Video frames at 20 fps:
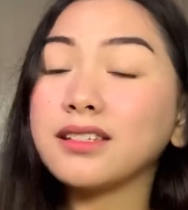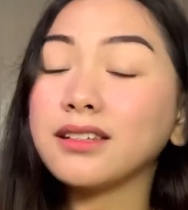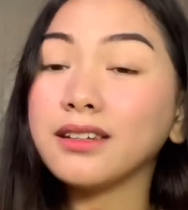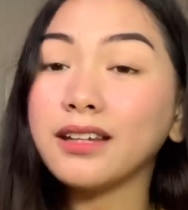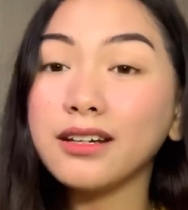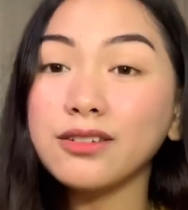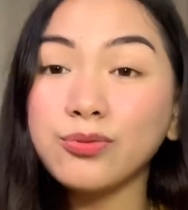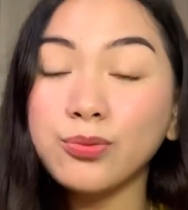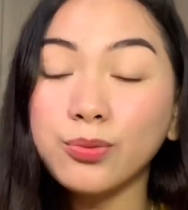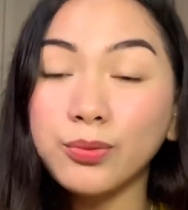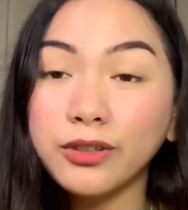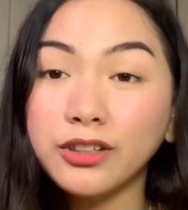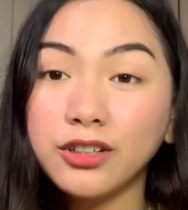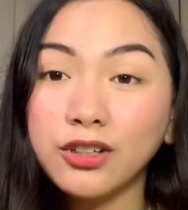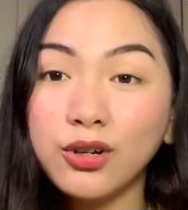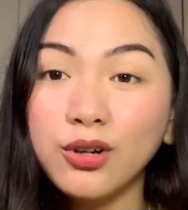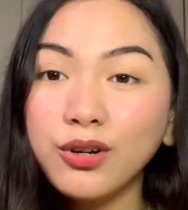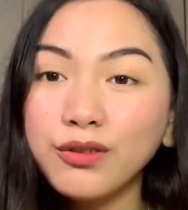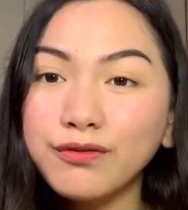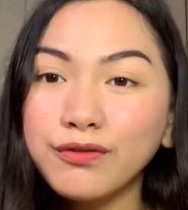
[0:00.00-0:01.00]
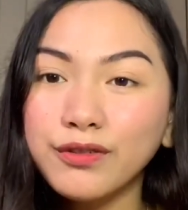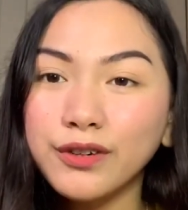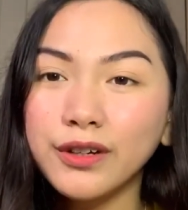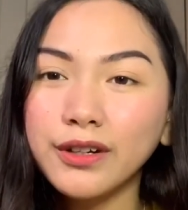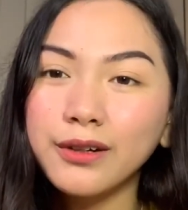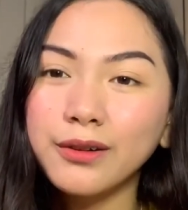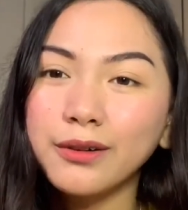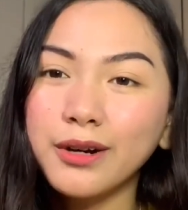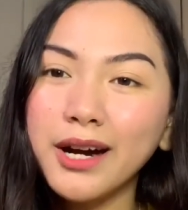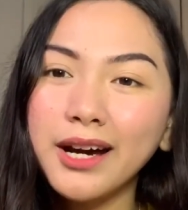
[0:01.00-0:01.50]
then that's really good for
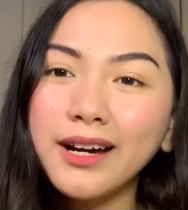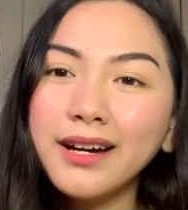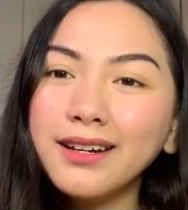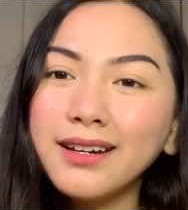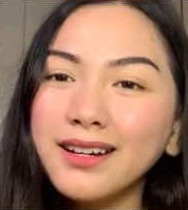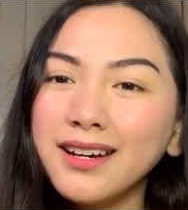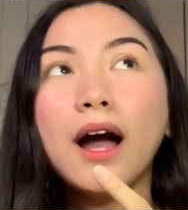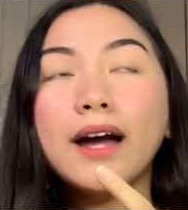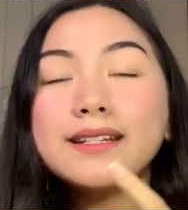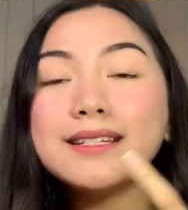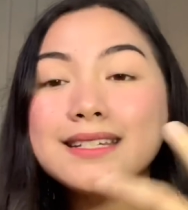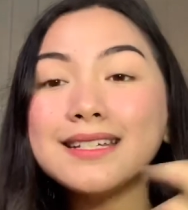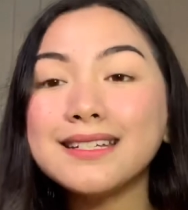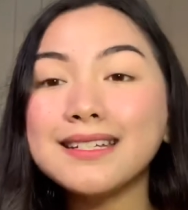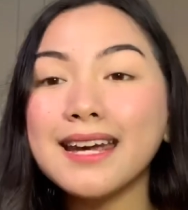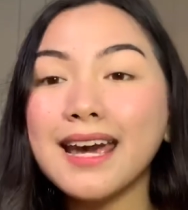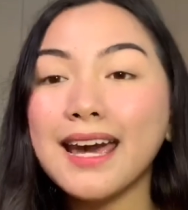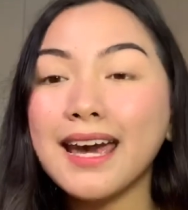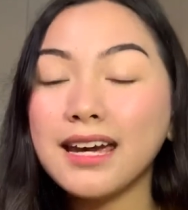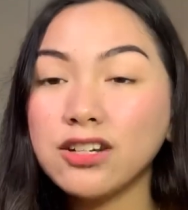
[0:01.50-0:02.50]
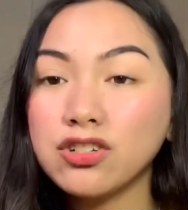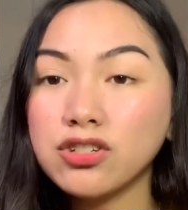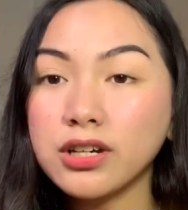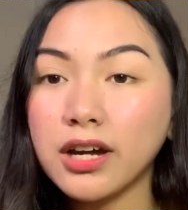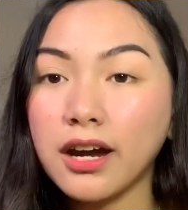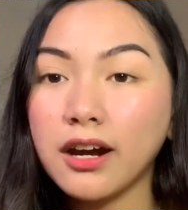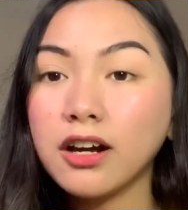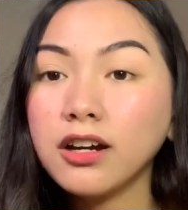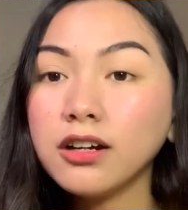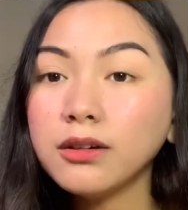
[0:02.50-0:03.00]
you right i did age
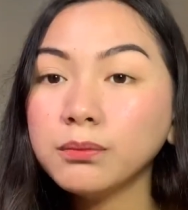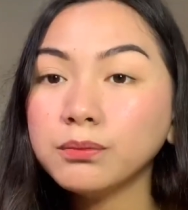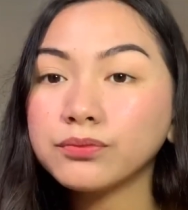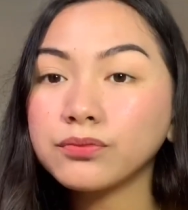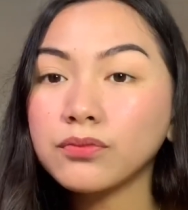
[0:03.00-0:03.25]
care